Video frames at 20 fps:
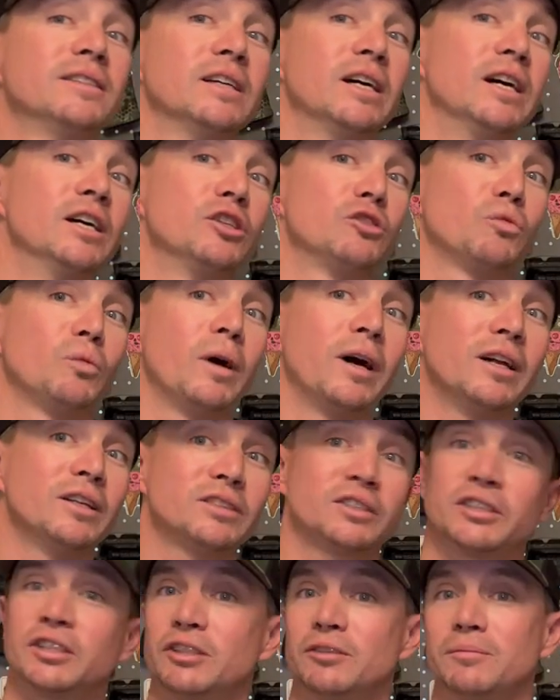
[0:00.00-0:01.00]
as well
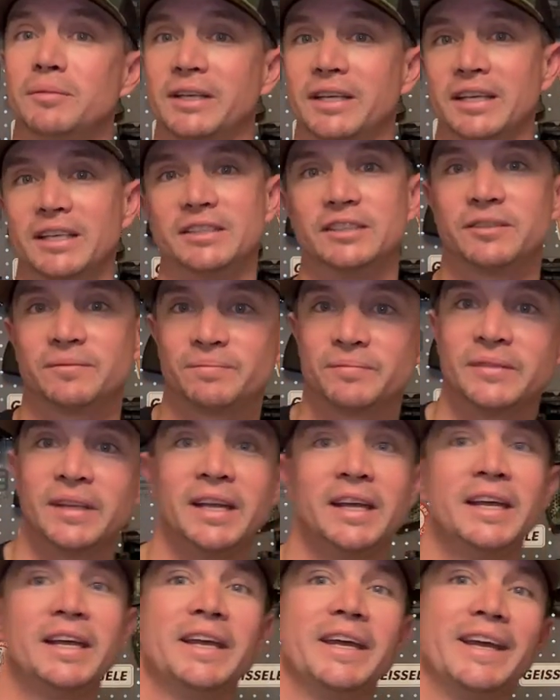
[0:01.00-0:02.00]
soon, because
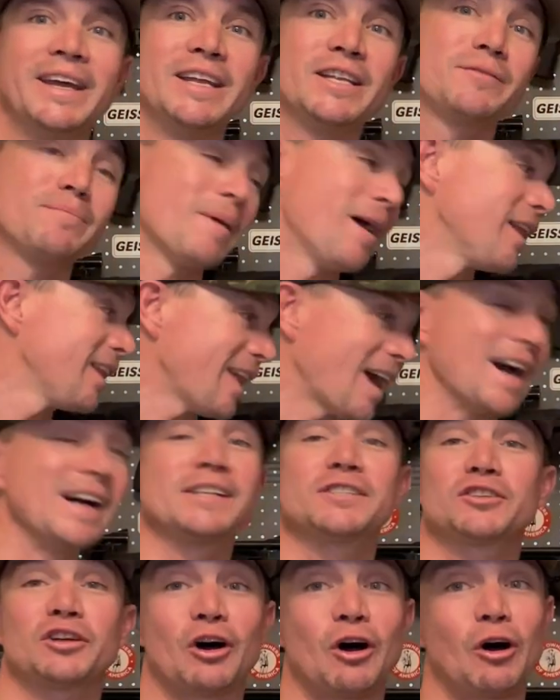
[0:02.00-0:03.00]
it's my
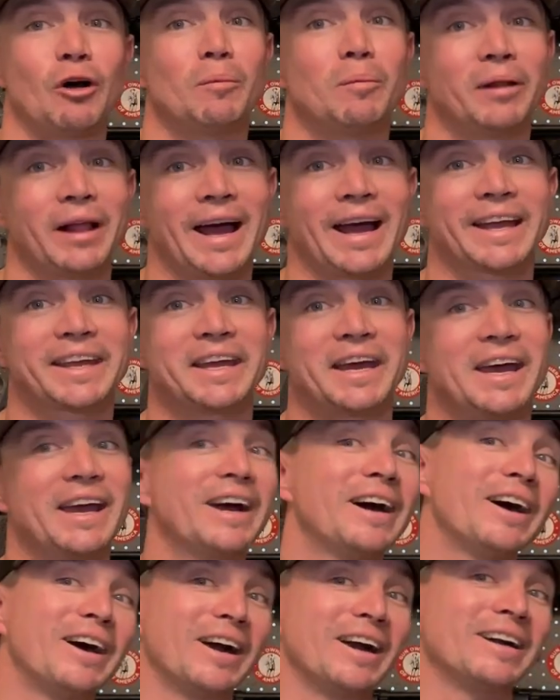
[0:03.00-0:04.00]
last all-black
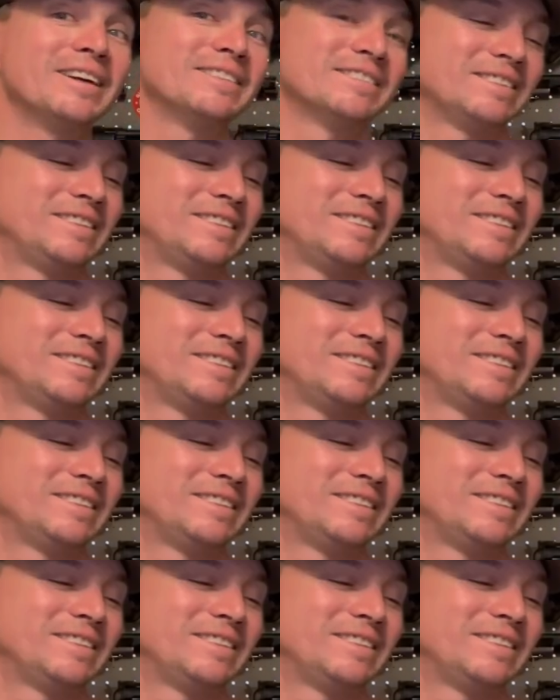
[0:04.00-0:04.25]
AR.